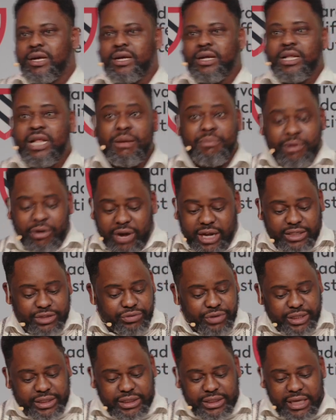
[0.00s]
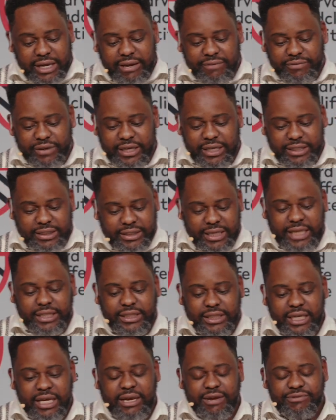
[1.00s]
Laborers received
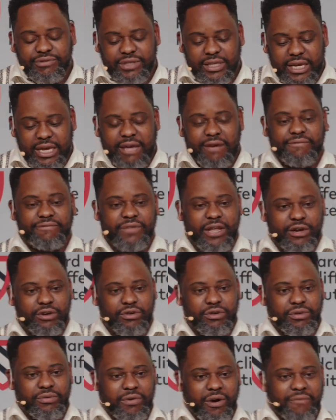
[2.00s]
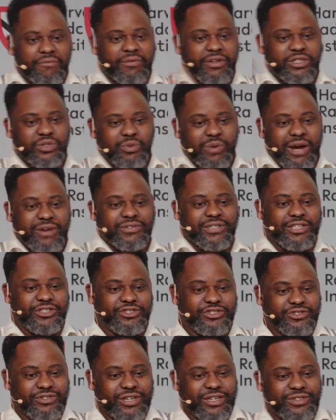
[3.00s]
incentives if they could convince wives and
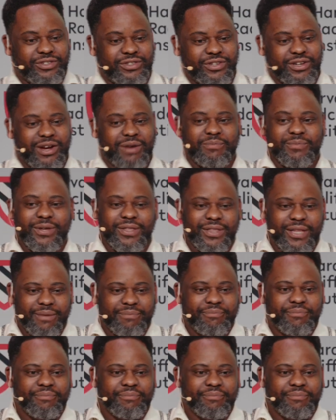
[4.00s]
children to come with them.